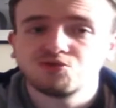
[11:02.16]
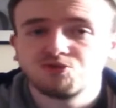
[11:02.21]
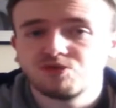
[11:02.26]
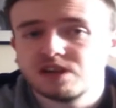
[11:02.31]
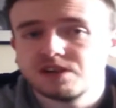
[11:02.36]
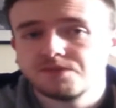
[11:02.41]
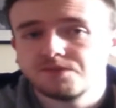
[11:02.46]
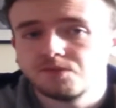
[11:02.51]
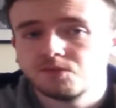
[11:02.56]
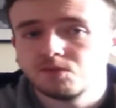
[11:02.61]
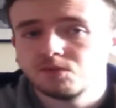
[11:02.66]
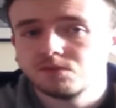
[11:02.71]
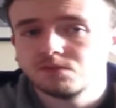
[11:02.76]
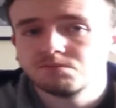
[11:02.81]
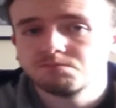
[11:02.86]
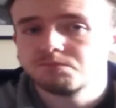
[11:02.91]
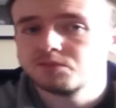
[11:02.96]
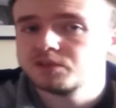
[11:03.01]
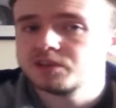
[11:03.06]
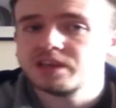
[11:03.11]
dreadful.
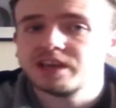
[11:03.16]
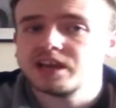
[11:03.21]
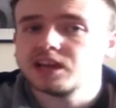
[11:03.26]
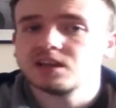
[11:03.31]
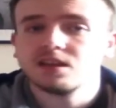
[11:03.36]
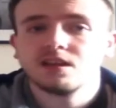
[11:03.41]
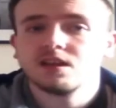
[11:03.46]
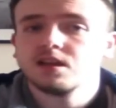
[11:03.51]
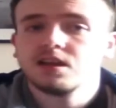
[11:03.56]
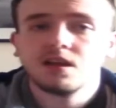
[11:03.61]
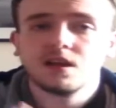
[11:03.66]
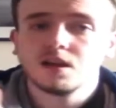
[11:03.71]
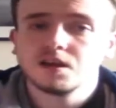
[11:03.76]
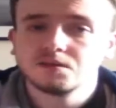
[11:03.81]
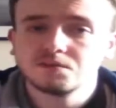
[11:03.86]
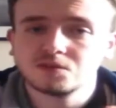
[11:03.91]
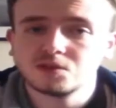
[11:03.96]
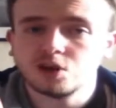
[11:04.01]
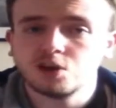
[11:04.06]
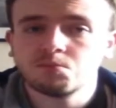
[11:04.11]
But yeah,
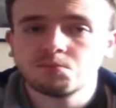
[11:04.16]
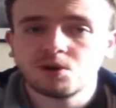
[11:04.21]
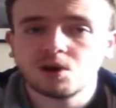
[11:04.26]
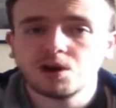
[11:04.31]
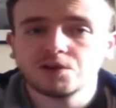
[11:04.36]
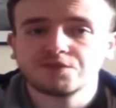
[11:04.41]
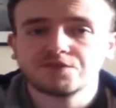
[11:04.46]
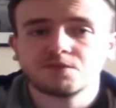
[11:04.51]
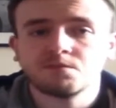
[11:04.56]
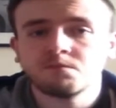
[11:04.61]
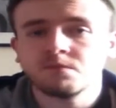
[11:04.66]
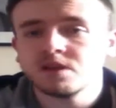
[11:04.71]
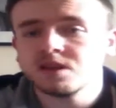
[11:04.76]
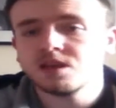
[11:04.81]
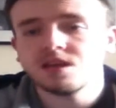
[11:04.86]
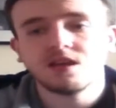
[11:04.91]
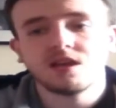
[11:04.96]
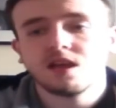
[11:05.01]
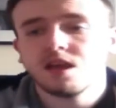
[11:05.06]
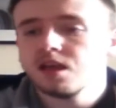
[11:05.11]
top marks from
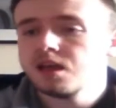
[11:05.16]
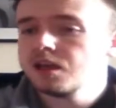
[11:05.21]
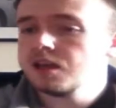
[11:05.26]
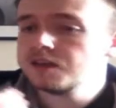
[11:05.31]
me.